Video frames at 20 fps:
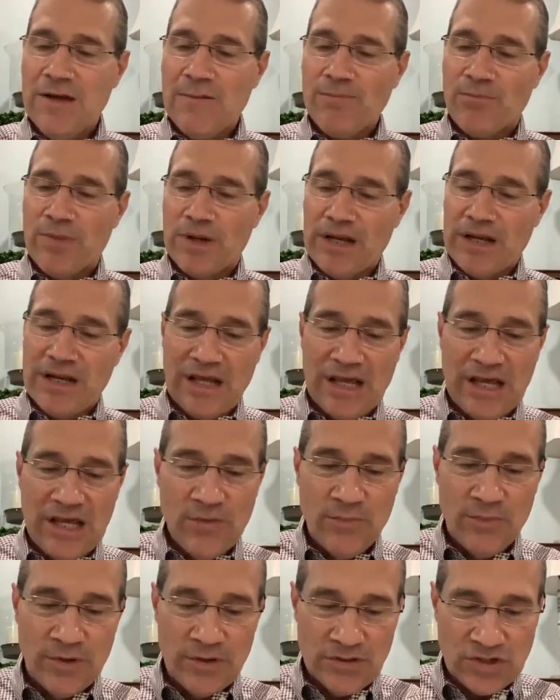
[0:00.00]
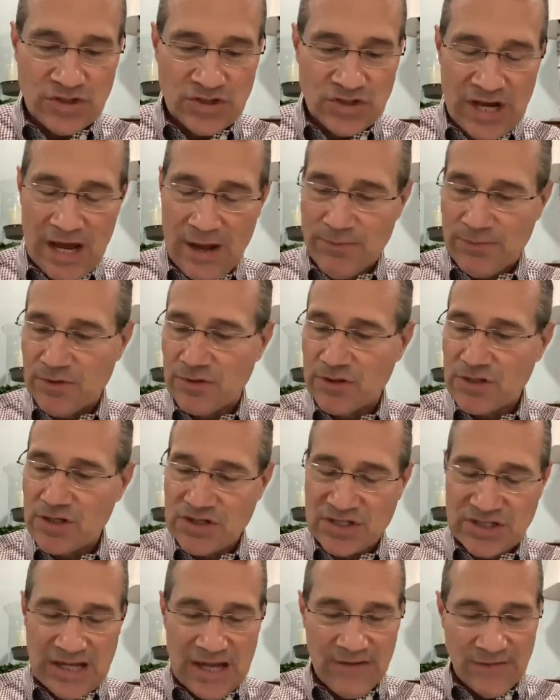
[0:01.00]
But in Hebrews chapter
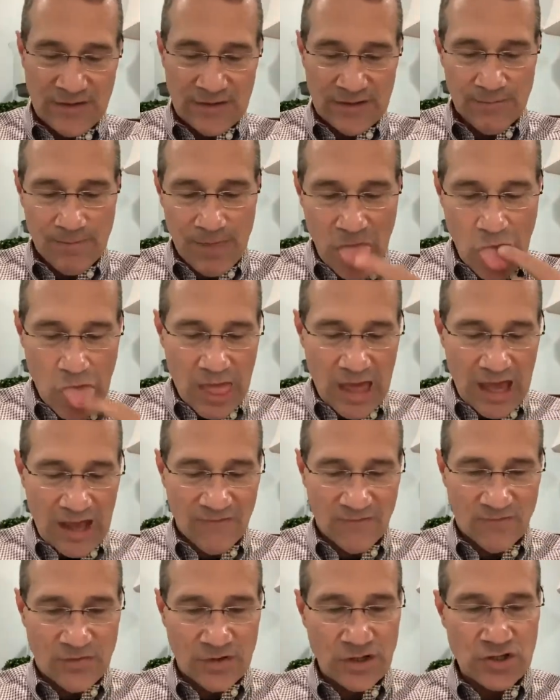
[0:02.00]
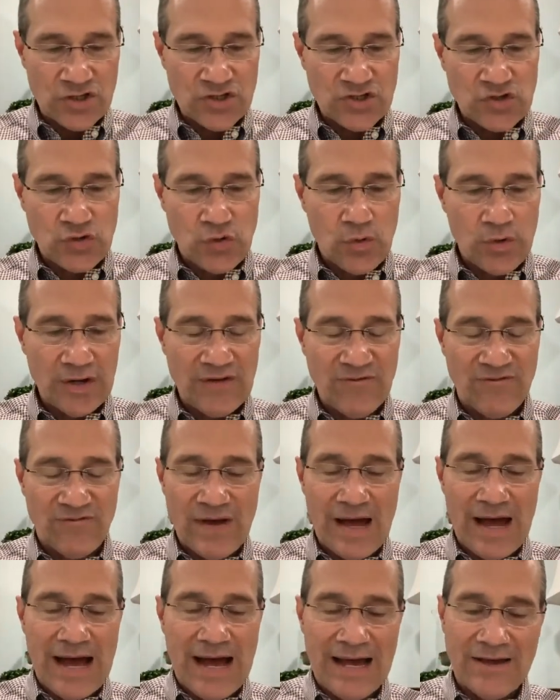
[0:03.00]
7 and verse
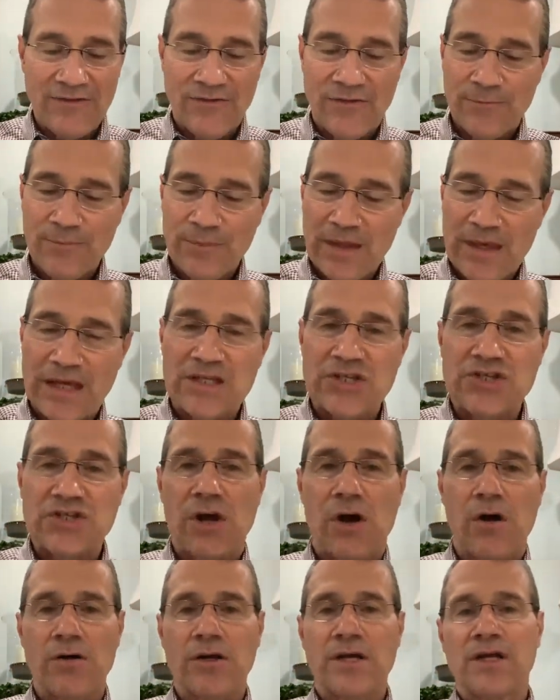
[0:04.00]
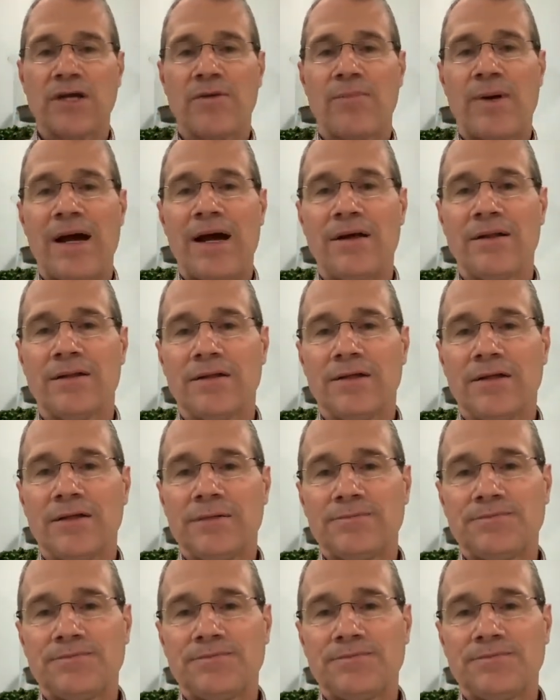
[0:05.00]
25, it's talking about,